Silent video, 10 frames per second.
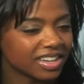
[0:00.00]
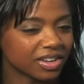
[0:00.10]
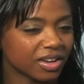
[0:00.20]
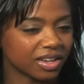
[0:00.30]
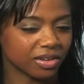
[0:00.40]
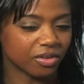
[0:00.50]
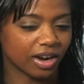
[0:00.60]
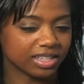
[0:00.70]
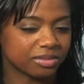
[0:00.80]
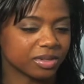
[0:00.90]
And
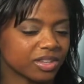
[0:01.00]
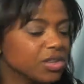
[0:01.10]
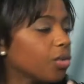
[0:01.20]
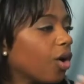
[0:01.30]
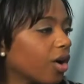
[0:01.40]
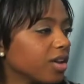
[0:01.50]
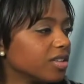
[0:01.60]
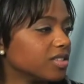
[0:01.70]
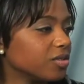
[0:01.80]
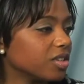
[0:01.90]
grasping a new
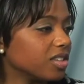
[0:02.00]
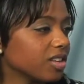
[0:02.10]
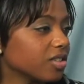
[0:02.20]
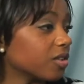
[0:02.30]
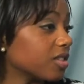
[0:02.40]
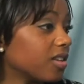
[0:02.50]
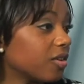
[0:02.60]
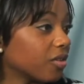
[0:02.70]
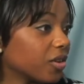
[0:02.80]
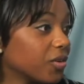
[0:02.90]
audience and reaching out to those that don't
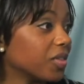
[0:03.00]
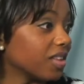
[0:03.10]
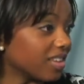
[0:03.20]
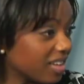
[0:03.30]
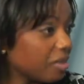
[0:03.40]
know you and then